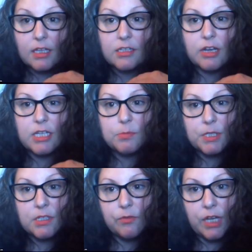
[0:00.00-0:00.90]
And so I
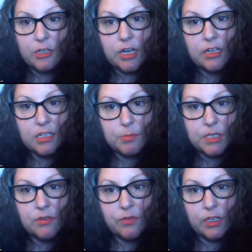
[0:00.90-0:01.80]
specific I tried to
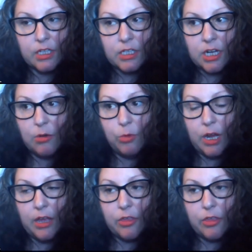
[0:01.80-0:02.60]
specifically share what